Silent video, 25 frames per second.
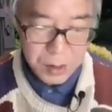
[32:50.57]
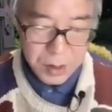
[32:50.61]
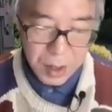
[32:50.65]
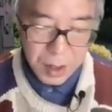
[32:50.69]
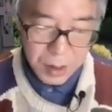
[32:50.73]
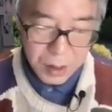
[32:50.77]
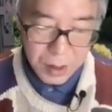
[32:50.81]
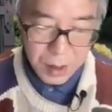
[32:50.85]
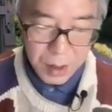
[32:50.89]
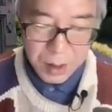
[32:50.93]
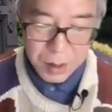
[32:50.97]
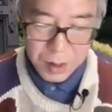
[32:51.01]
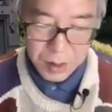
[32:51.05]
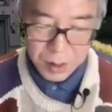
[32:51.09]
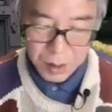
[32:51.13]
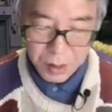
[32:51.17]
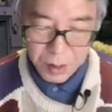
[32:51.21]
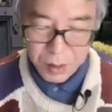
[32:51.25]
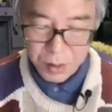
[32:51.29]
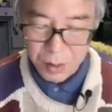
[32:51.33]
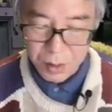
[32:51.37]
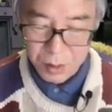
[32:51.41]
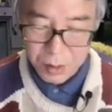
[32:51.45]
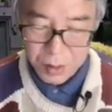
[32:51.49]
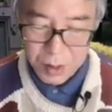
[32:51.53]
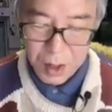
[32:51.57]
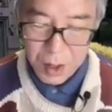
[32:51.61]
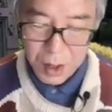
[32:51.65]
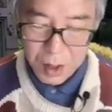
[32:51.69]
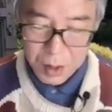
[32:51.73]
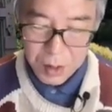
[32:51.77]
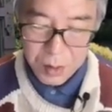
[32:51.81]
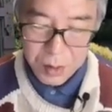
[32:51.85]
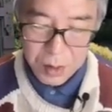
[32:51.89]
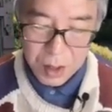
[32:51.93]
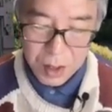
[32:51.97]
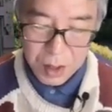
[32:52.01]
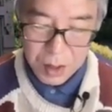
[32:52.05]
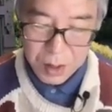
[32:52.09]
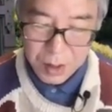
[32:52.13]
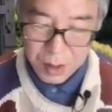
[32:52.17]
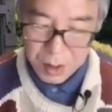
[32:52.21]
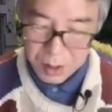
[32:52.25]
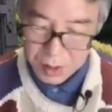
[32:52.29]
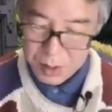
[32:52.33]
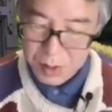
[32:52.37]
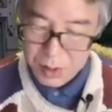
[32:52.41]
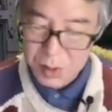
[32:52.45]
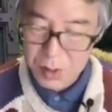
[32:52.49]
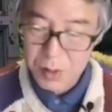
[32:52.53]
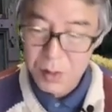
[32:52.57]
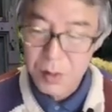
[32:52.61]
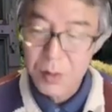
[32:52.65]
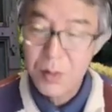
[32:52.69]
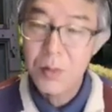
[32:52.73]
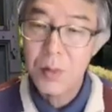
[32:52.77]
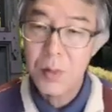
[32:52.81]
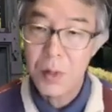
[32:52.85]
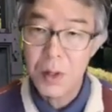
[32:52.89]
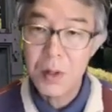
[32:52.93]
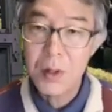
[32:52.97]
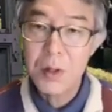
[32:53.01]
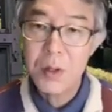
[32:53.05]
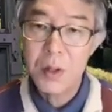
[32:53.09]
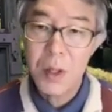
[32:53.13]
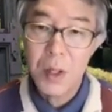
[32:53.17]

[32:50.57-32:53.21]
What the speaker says: and then you get this, right?